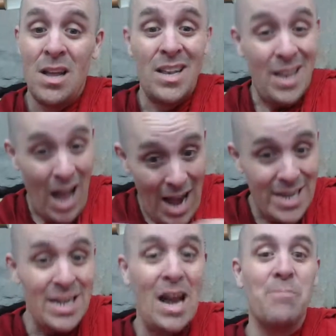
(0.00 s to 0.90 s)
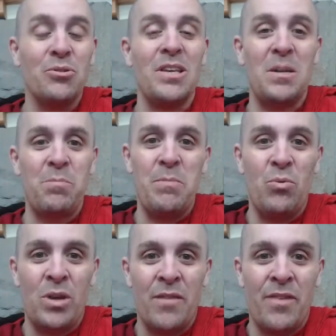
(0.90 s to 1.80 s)
99% of
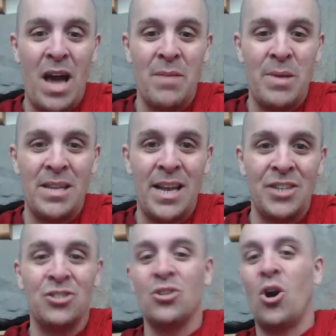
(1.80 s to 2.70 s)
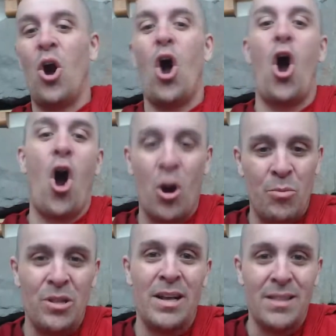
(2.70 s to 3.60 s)
people who give guided meditations are
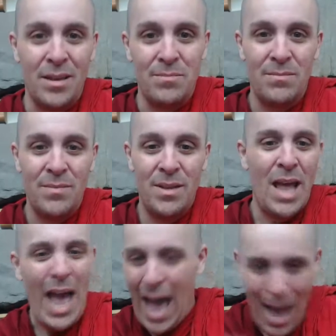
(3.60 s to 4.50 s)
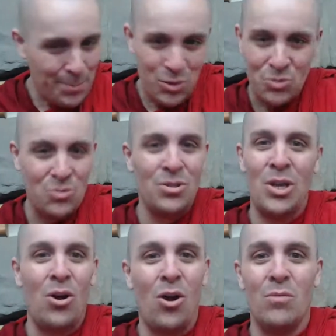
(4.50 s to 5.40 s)
horrible at them. Absolutely
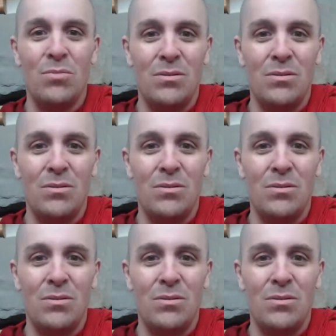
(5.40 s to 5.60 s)
horrible.